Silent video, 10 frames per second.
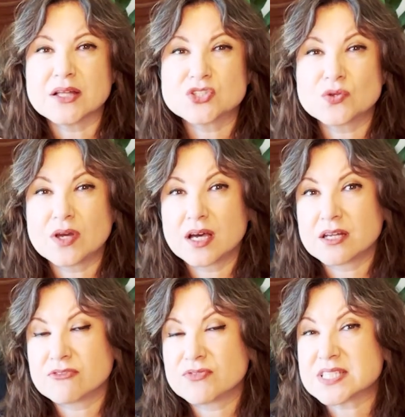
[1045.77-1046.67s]
to kind
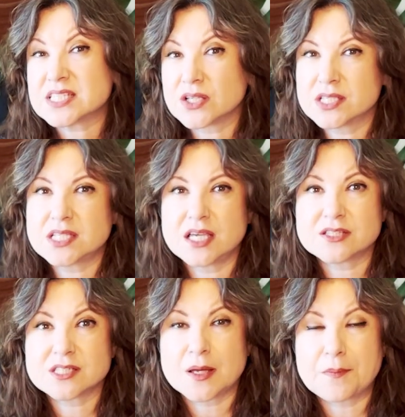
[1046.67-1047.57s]
of facilitate
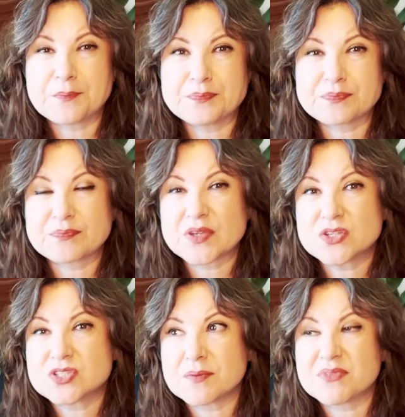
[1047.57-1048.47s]
some
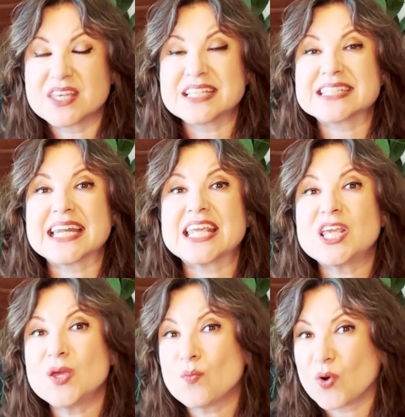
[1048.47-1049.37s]
things that
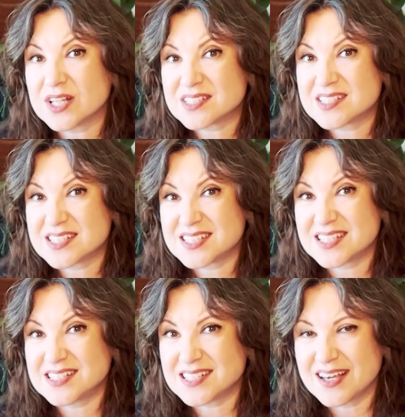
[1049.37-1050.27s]
he wants to
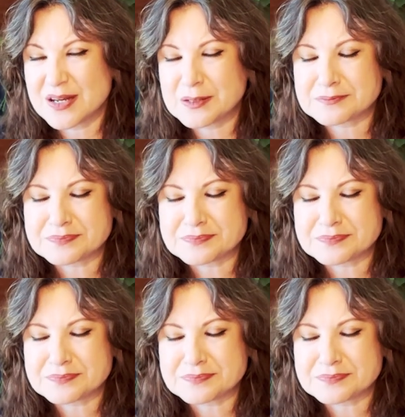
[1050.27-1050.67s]
see done.